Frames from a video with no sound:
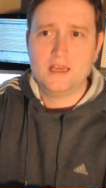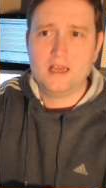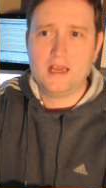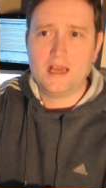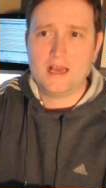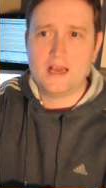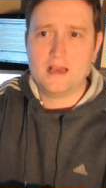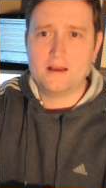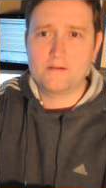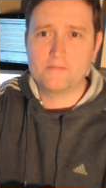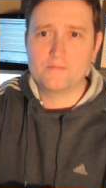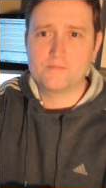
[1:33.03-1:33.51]

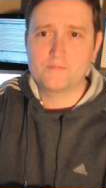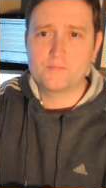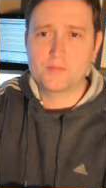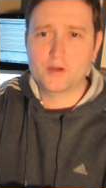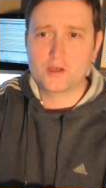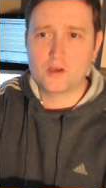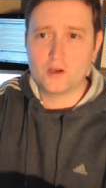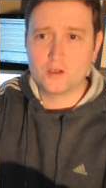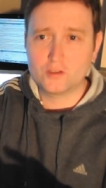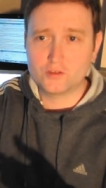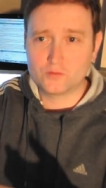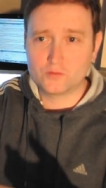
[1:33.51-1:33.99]
uh,
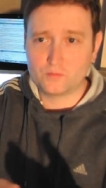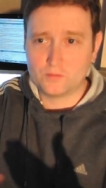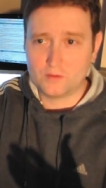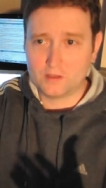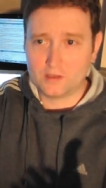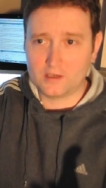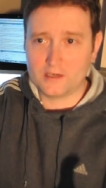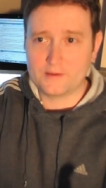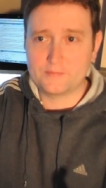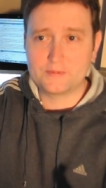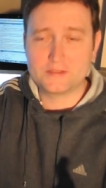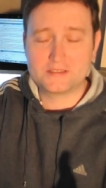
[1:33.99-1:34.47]
because
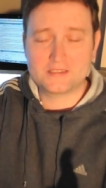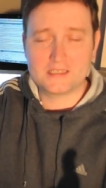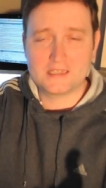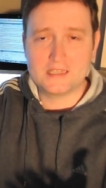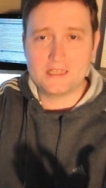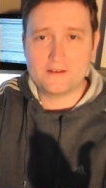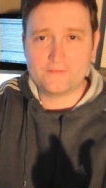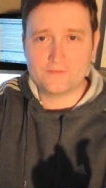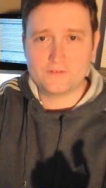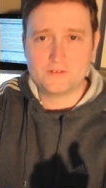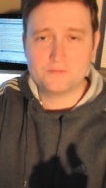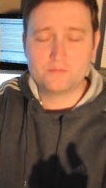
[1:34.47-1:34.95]
we're able to
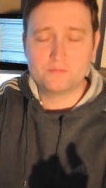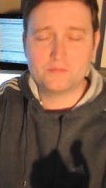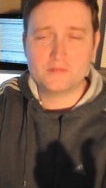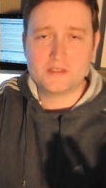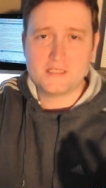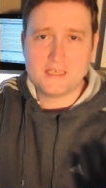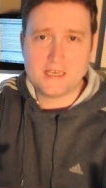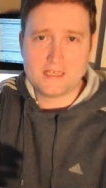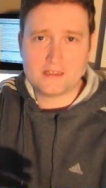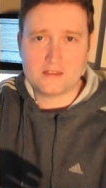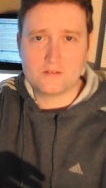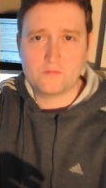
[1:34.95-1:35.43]
lift them,
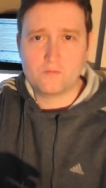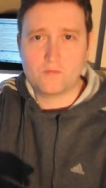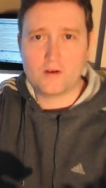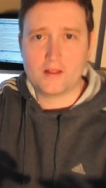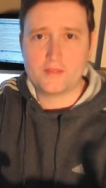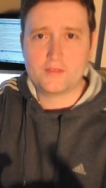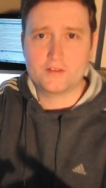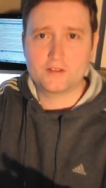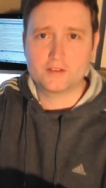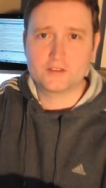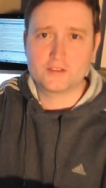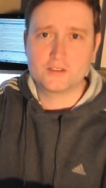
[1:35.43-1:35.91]
take them
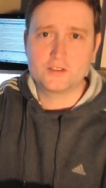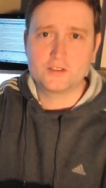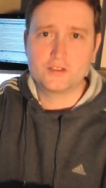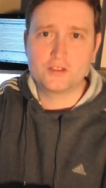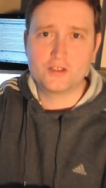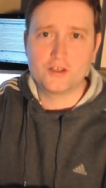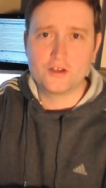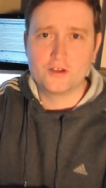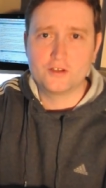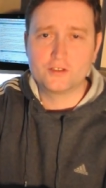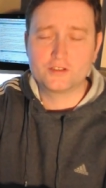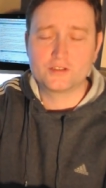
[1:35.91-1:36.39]
with us and
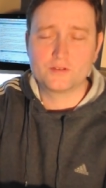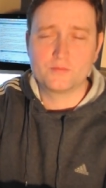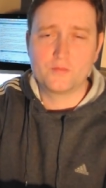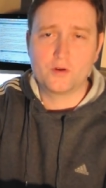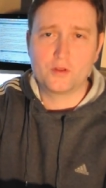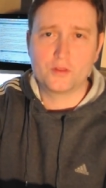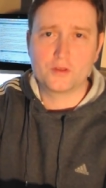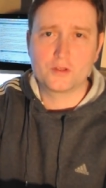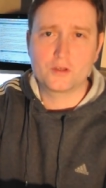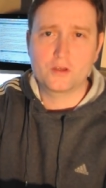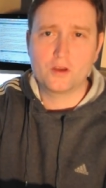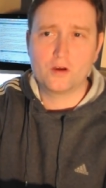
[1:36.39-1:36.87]
use them
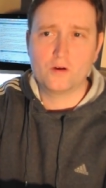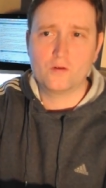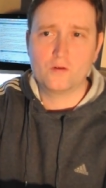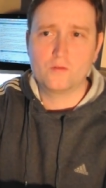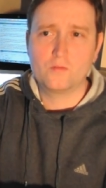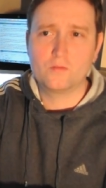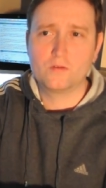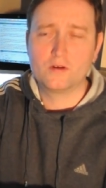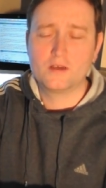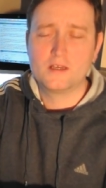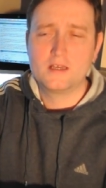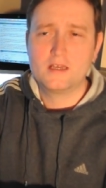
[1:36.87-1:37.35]
on the
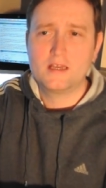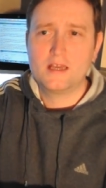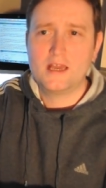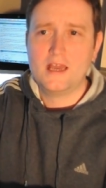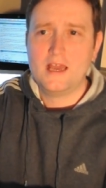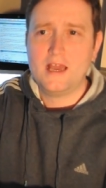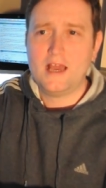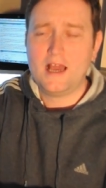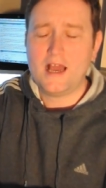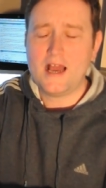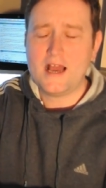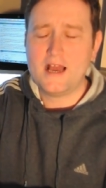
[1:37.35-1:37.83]
go.
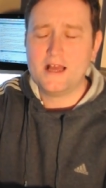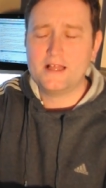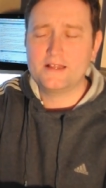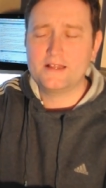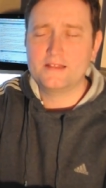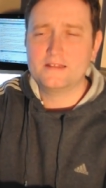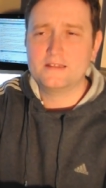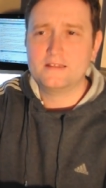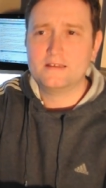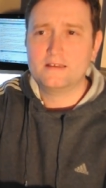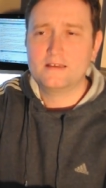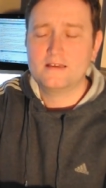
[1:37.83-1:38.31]

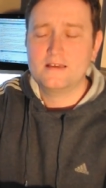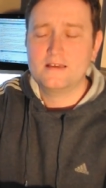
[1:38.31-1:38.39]
And